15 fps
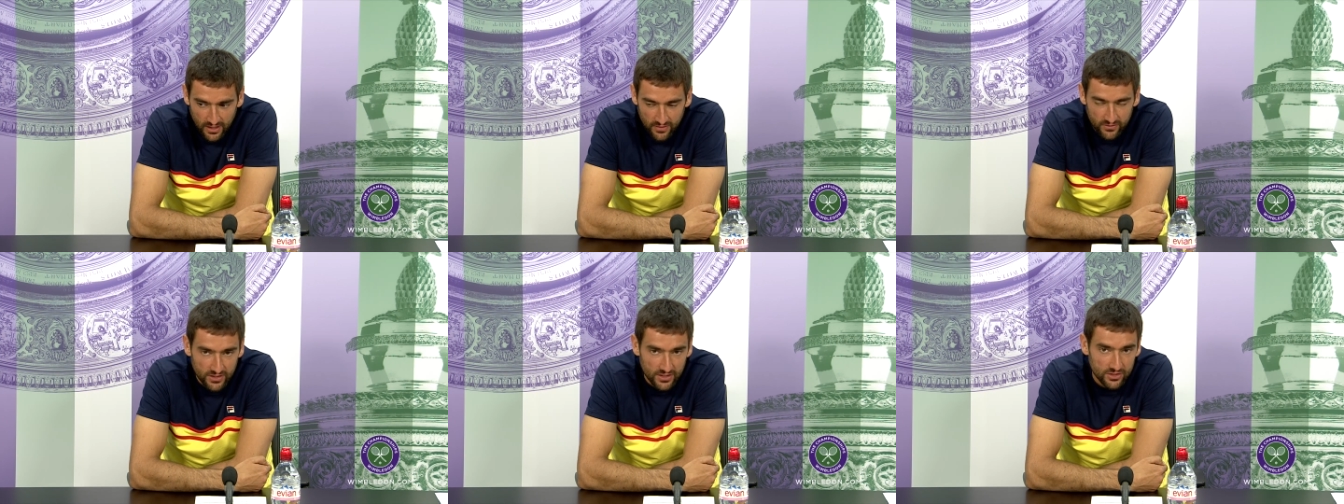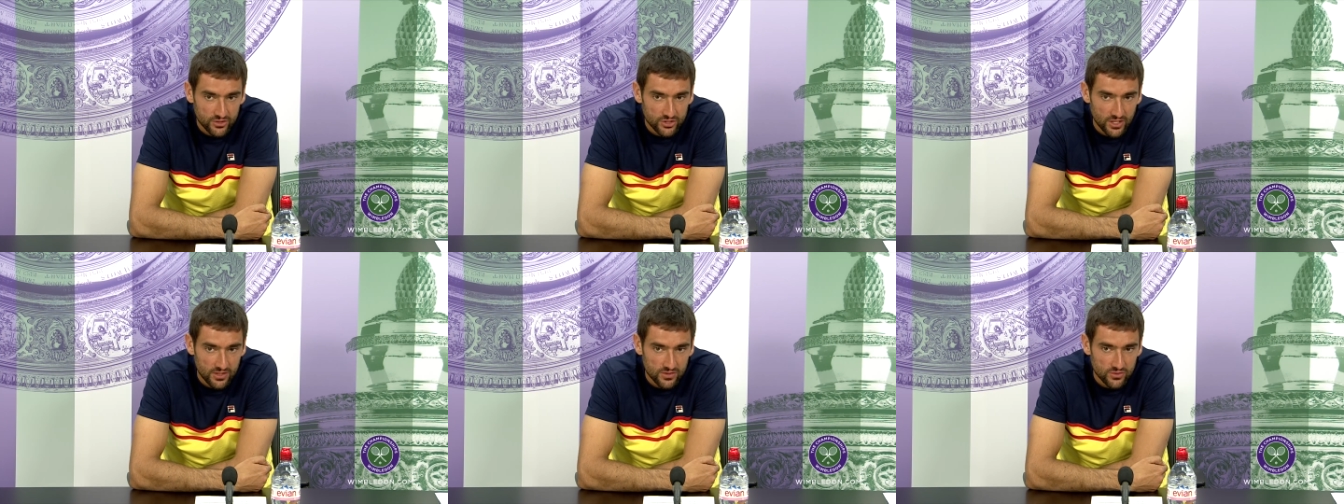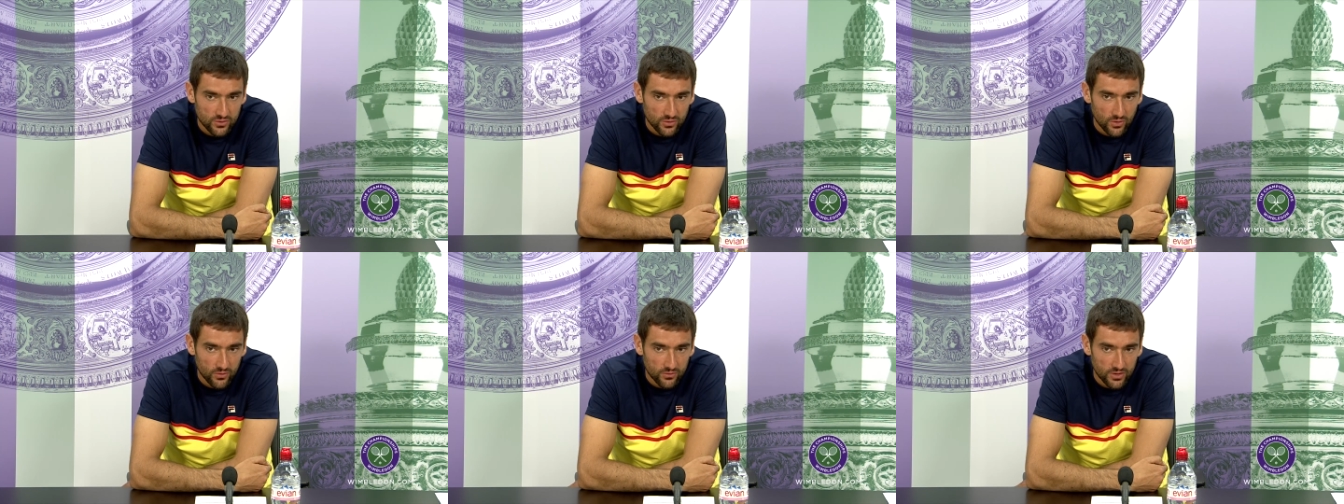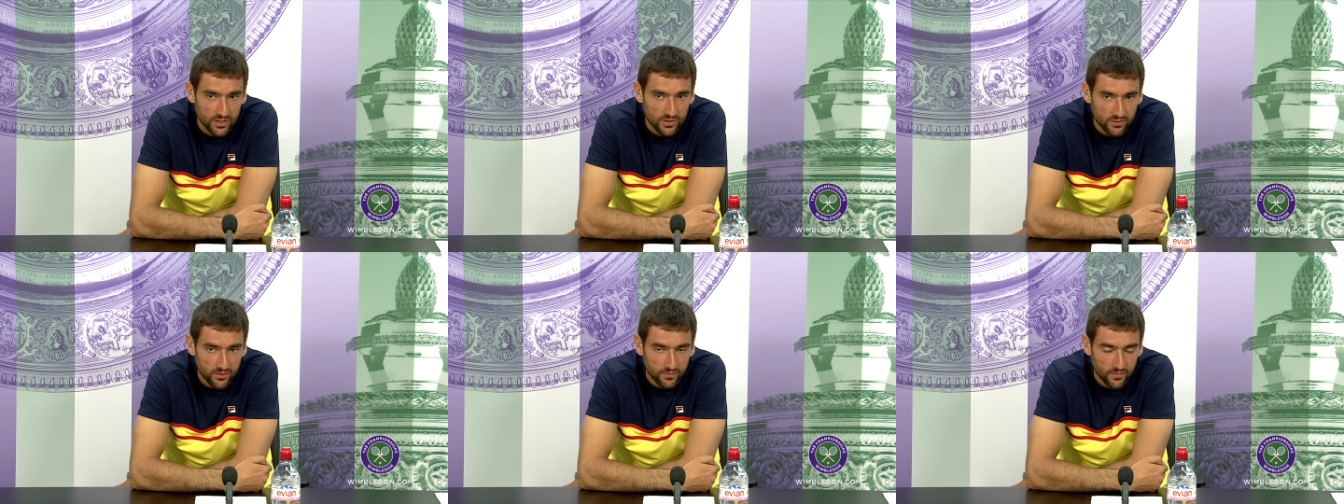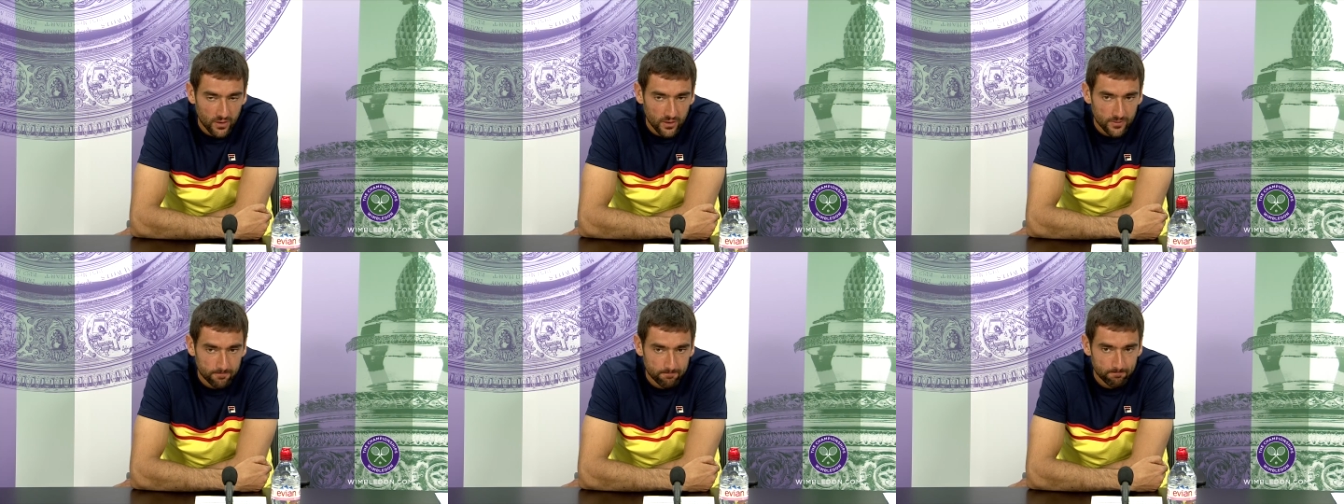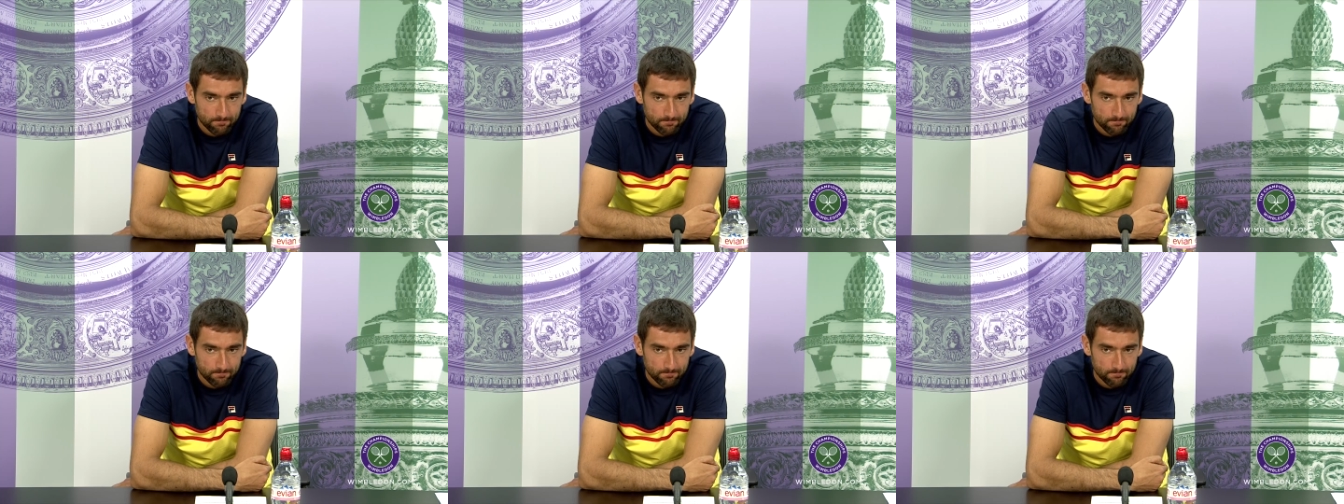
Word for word: have another chance to go really, really far.